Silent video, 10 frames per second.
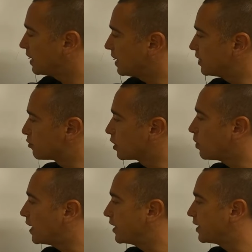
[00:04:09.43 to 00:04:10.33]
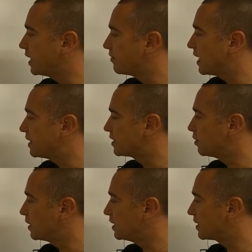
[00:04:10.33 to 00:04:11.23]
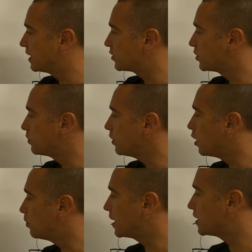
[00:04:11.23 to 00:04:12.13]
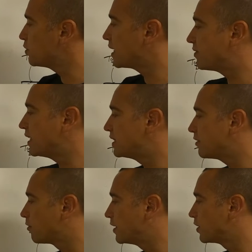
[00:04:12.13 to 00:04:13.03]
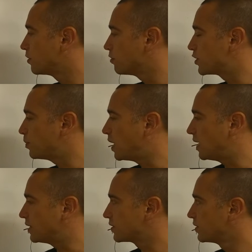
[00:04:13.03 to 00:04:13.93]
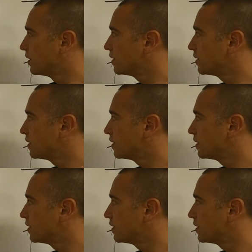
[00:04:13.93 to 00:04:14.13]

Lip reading: is required if that stimulus gets too low, because you would have a different response